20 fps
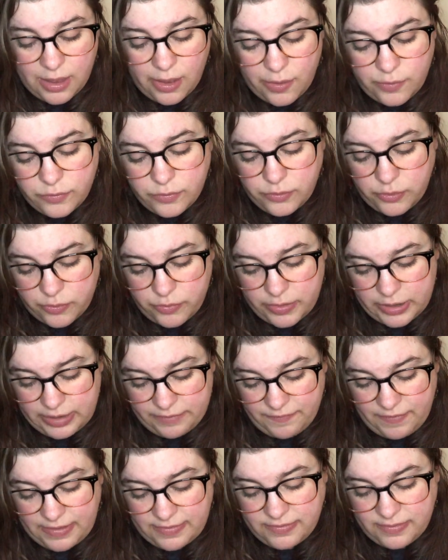I also know that
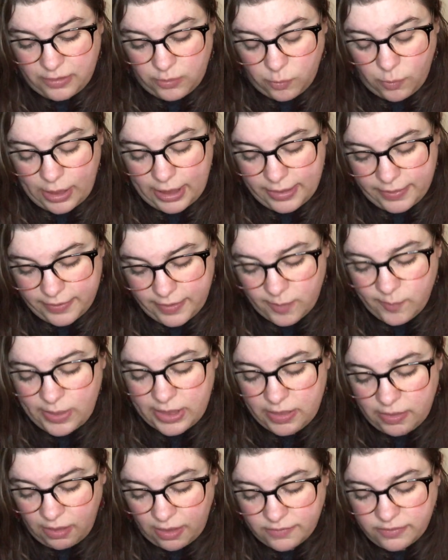if I sit quietly on
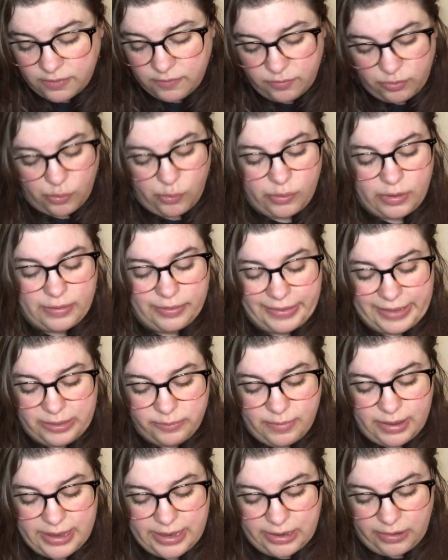my closet floor and
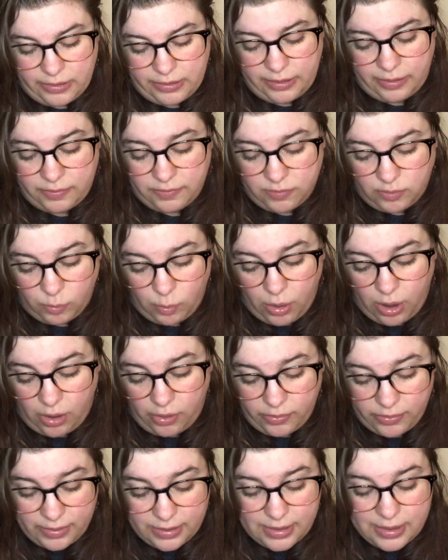lean my ear against the
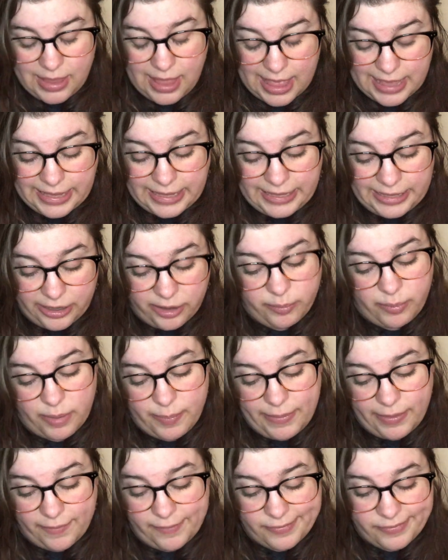wall, I can hear my
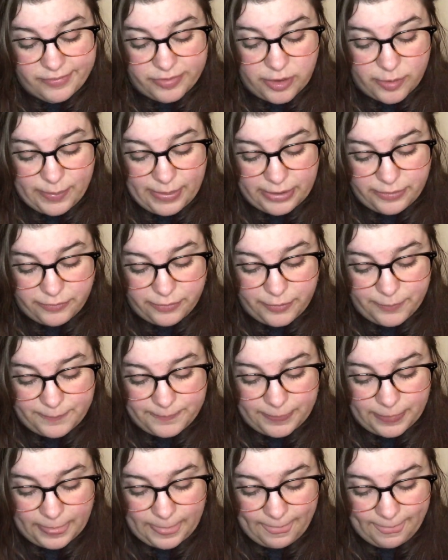parents in their
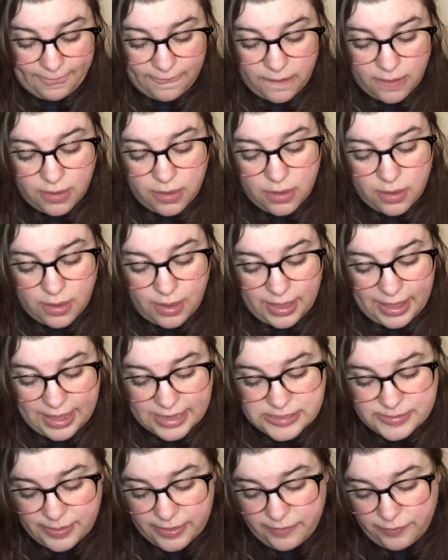bedroom. I
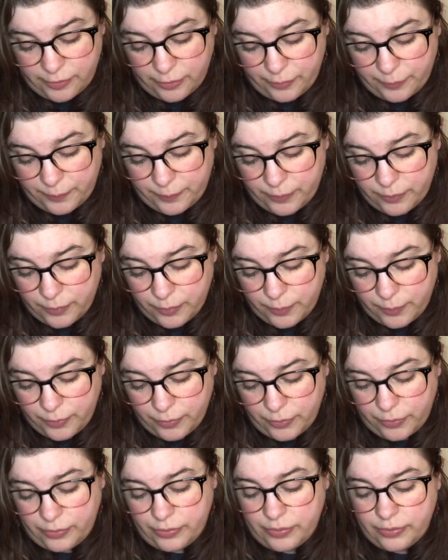head to my room,
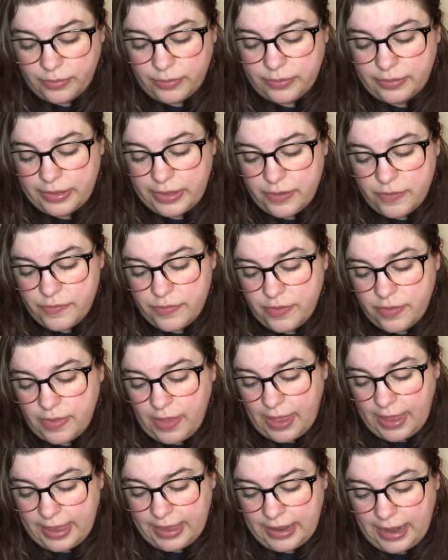pull Leon the
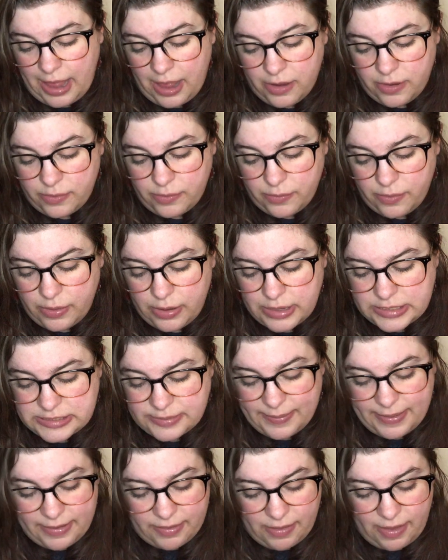lion out
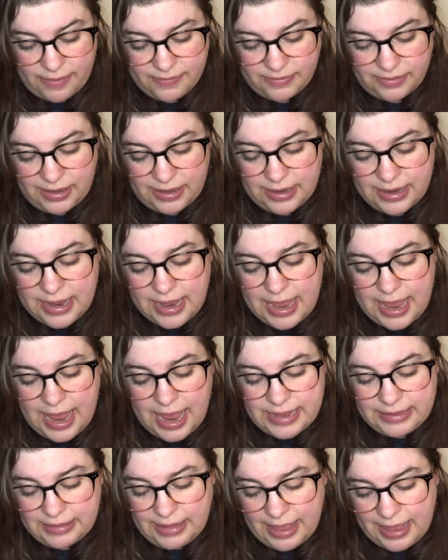into my closet,
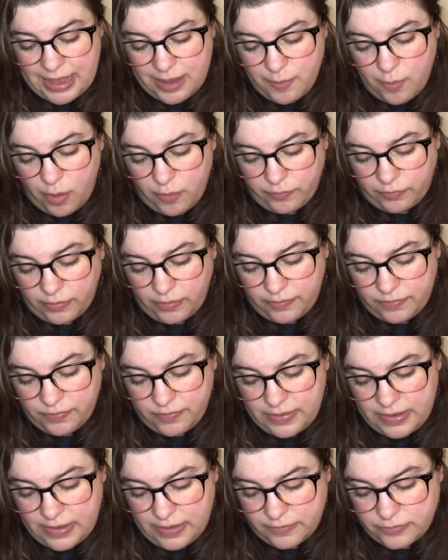and lay him over a
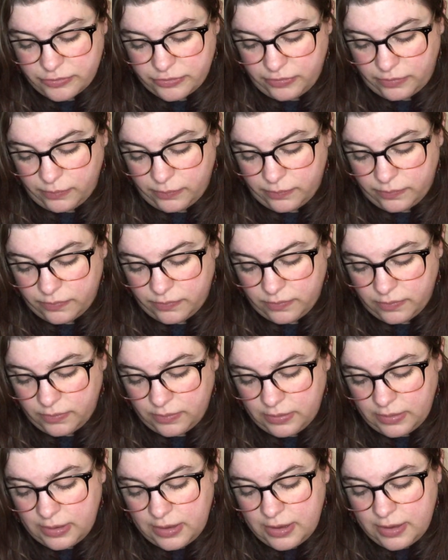seat of shoes.
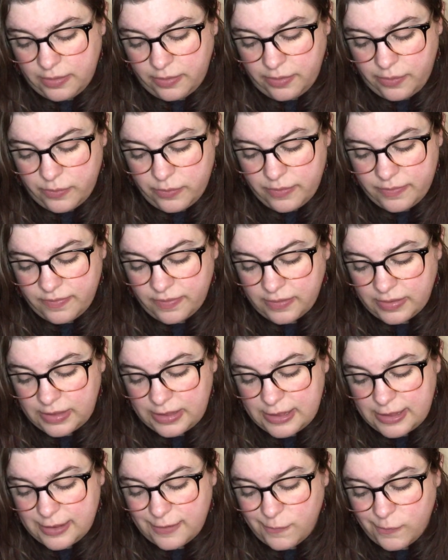Leon is a
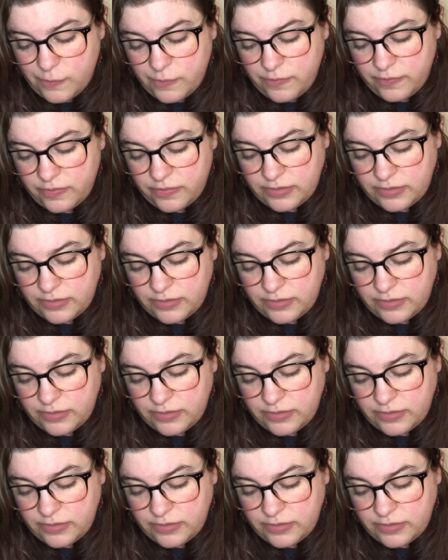huge